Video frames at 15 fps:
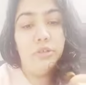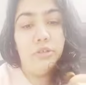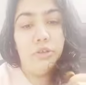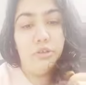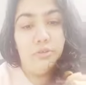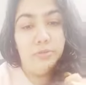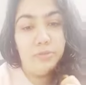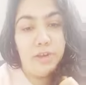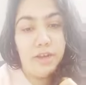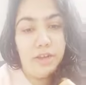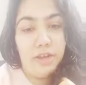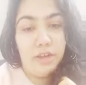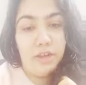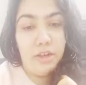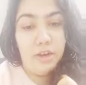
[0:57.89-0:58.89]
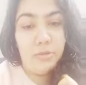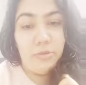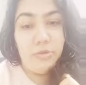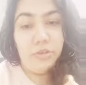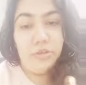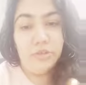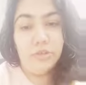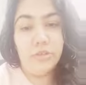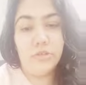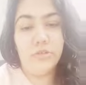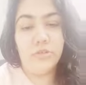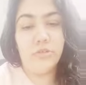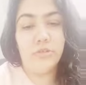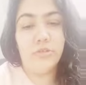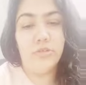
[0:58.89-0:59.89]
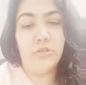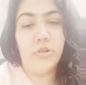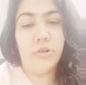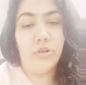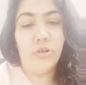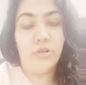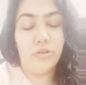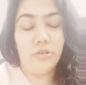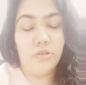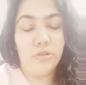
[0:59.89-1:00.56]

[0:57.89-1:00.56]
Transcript: of my hair, because those grow